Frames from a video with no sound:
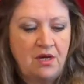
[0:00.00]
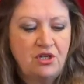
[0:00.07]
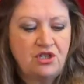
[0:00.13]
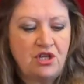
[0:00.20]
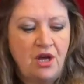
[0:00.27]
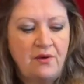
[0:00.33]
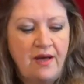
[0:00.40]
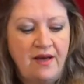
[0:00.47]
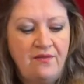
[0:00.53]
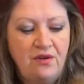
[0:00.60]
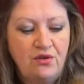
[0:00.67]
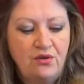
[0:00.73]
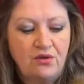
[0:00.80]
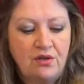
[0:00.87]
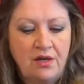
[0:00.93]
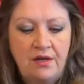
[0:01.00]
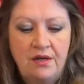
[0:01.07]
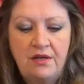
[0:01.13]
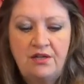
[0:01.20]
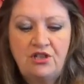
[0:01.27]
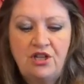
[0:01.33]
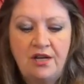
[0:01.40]
So have a look,
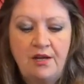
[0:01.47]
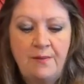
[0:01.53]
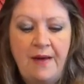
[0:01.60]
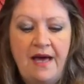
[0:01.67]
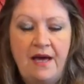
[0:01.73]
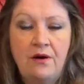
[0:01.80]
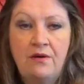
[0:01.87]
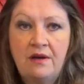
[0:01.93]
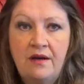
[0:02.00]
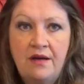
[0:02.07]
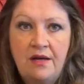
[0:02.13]
check them out.